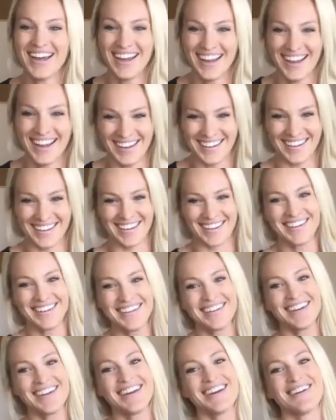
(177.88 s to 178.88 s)
it
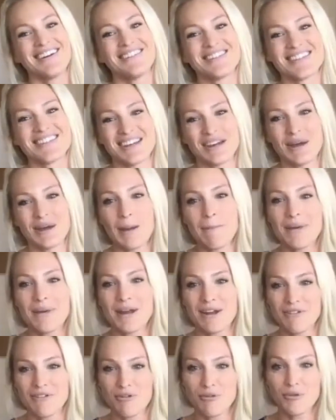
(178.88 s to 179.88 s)
was a, a bit
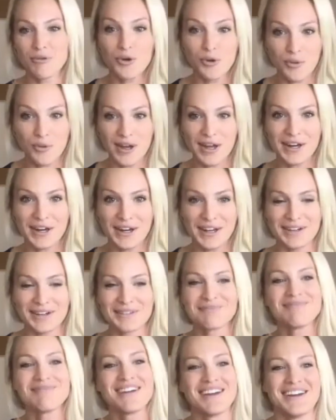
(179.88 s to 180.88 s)
of a rude
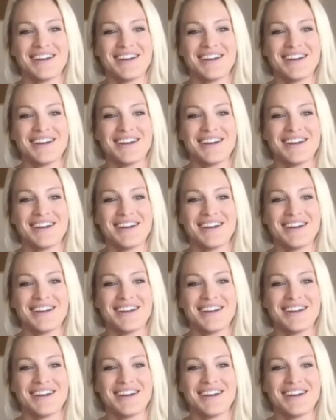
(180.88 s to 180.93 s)
awakening.